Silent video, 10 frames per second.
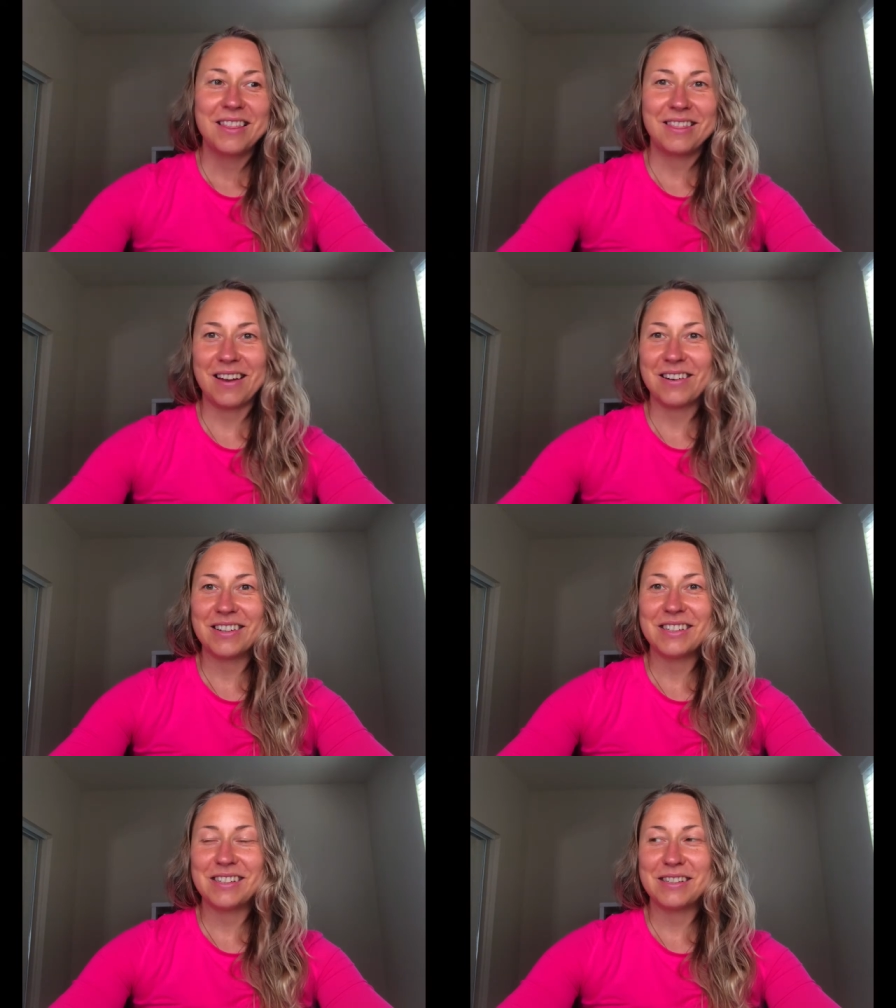There
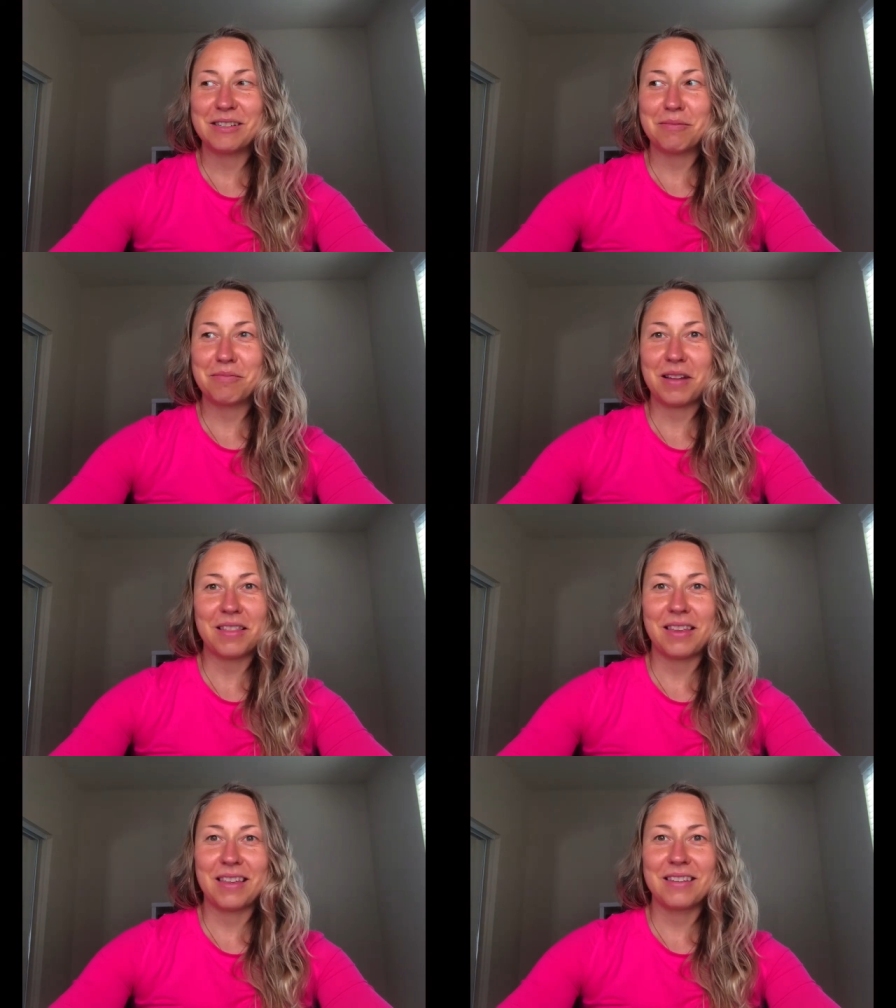is
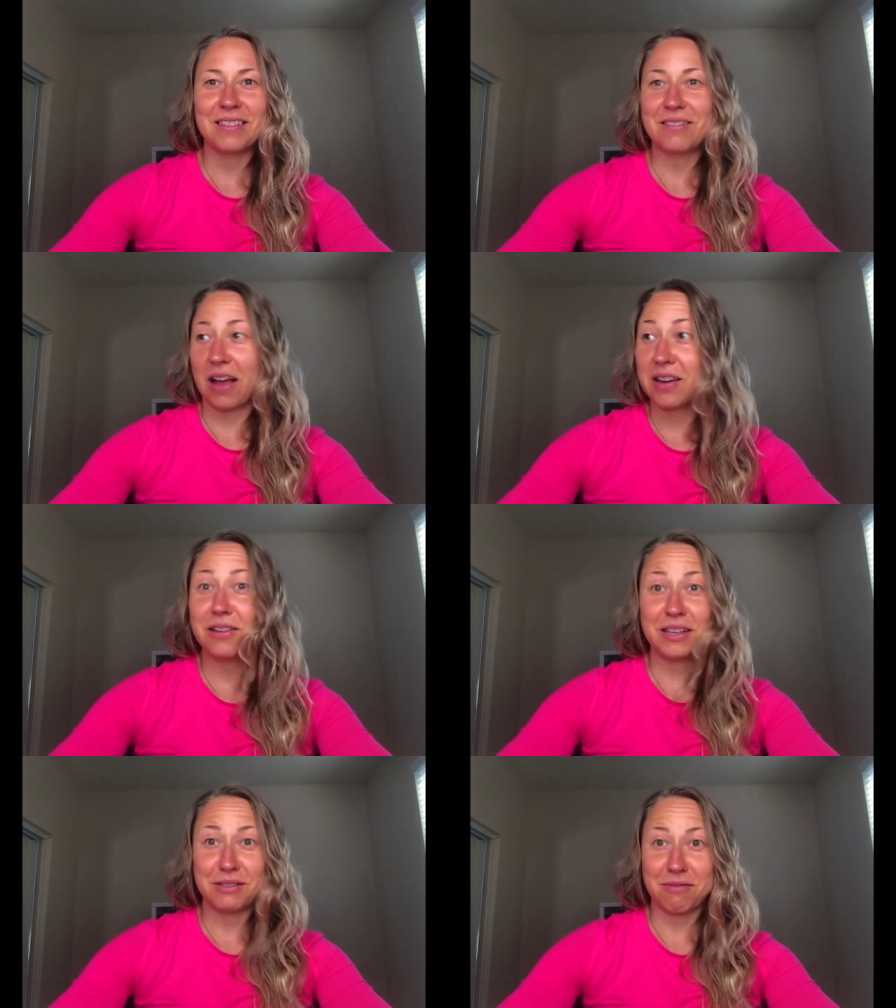nothing, at
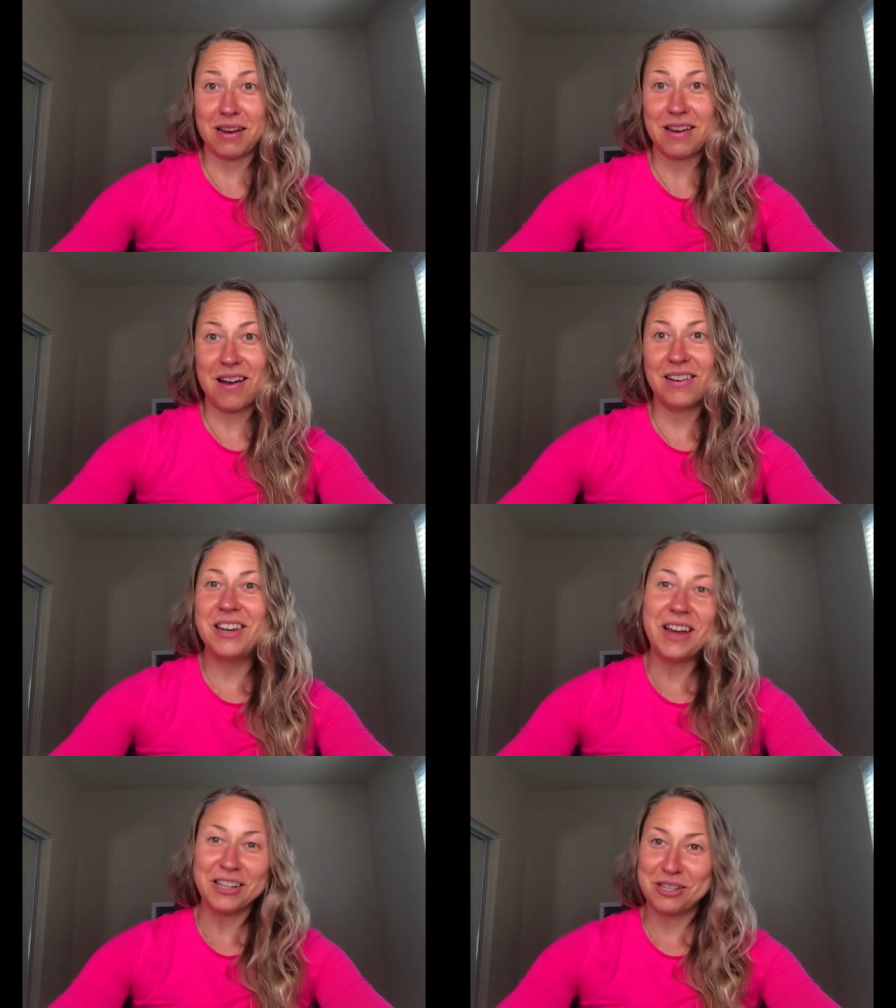least right now,
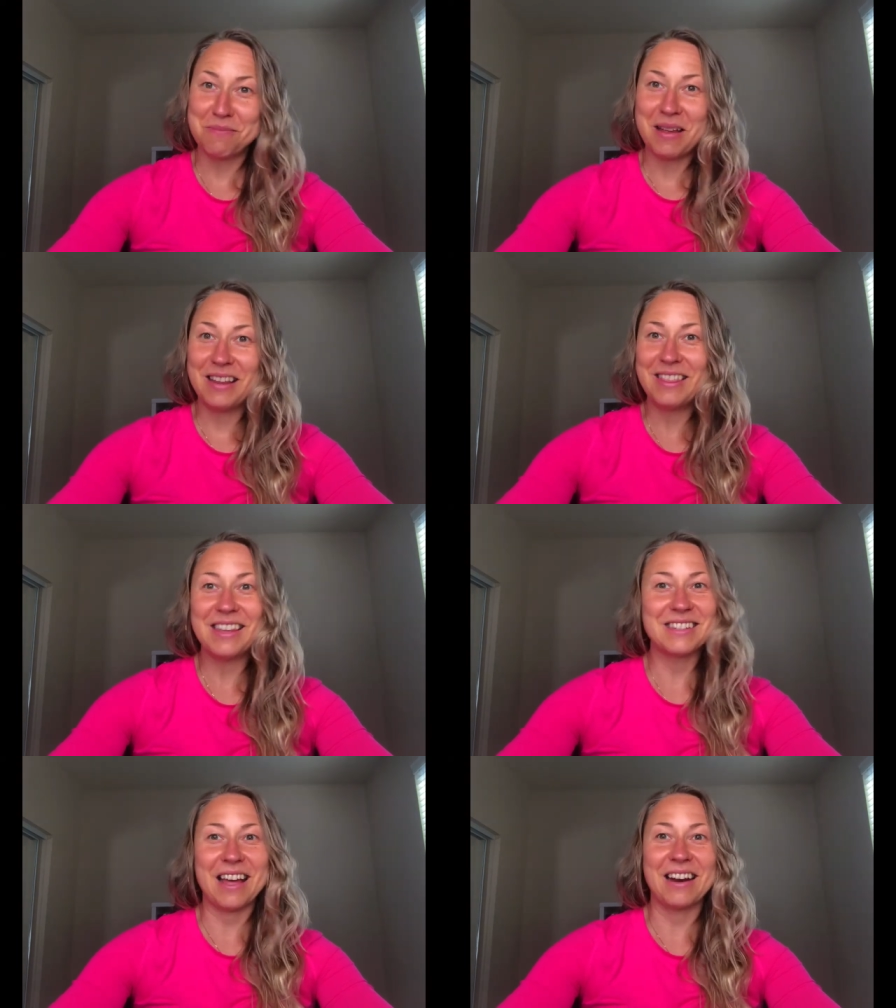not too many
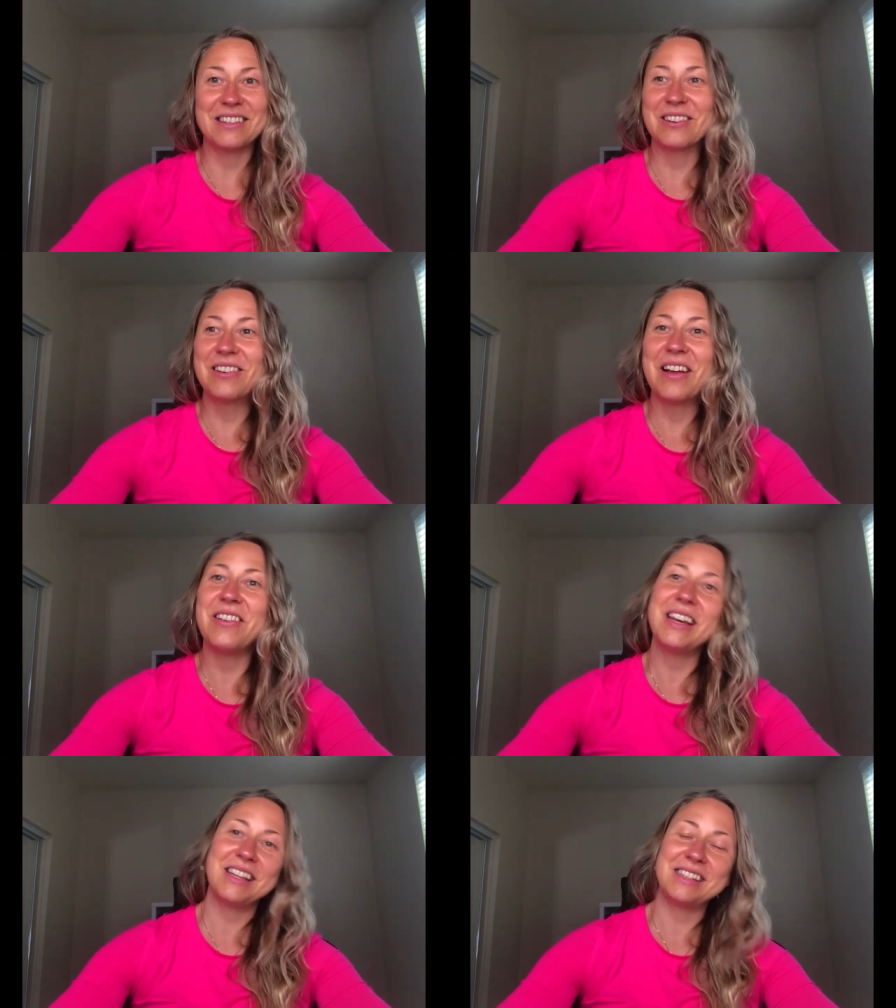things that I don't love
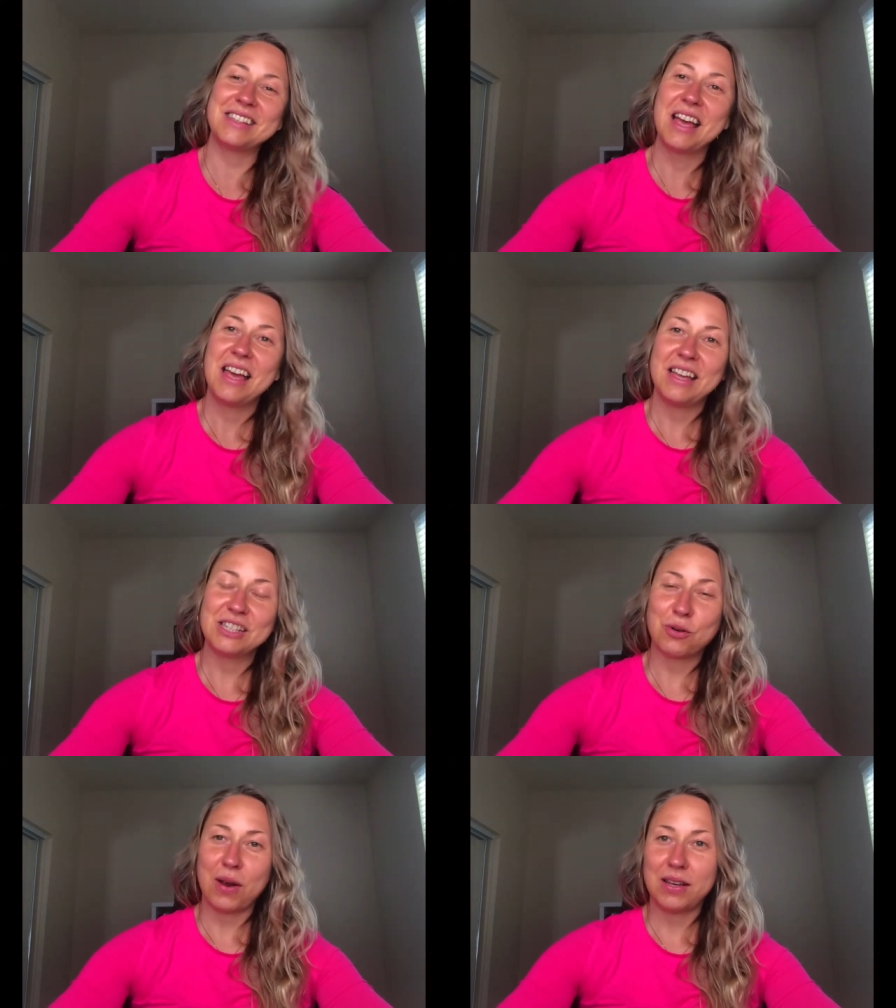it. It's,
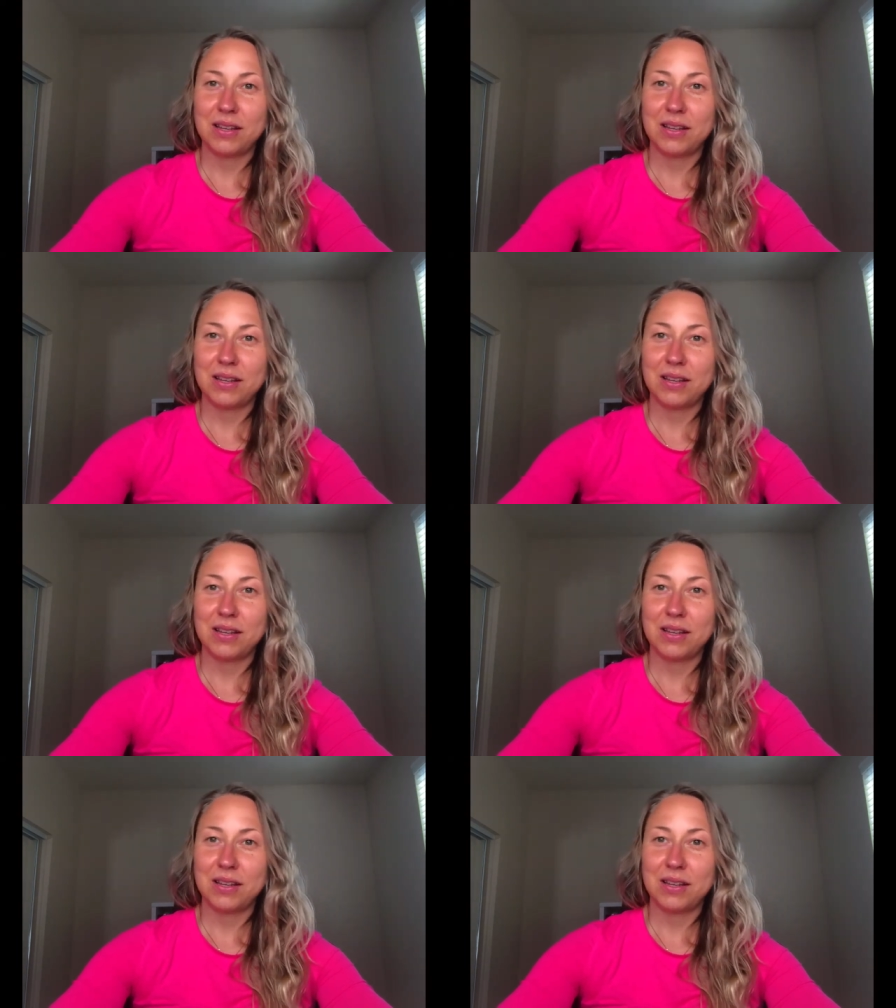it's great.